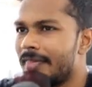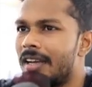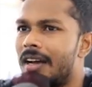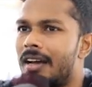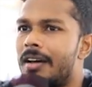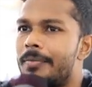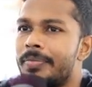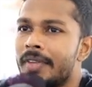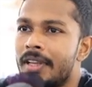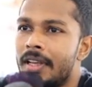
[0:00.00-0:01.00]

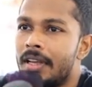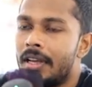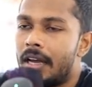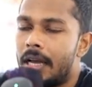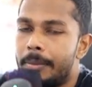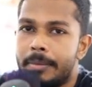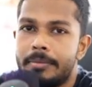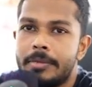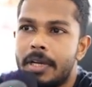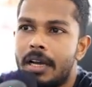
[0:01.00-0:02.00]
I'm
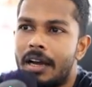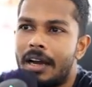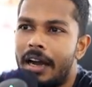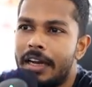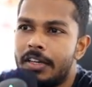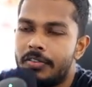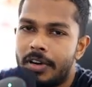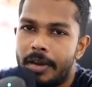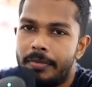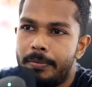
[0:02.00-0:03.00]
kind of
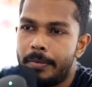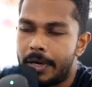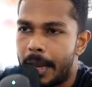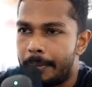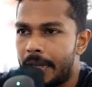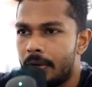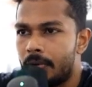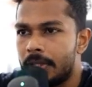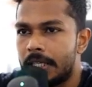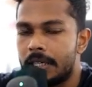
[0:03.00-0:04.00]
wrapping
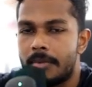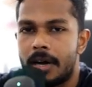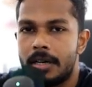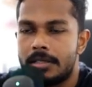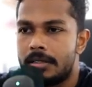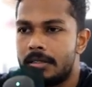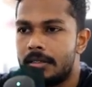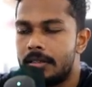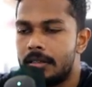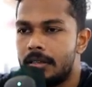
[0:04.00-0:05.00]
all the commands
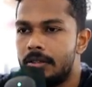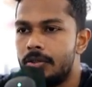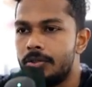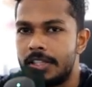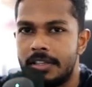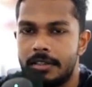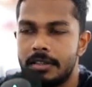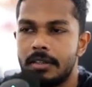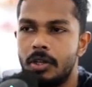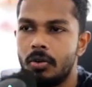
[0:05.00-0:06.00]
using
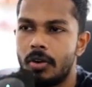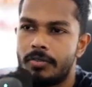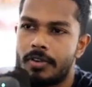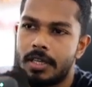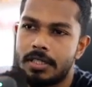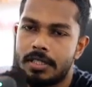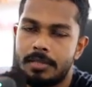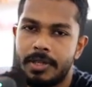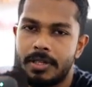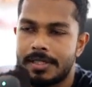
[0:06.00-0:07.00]
Lua functions
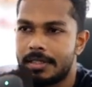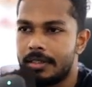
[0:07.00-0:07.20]
because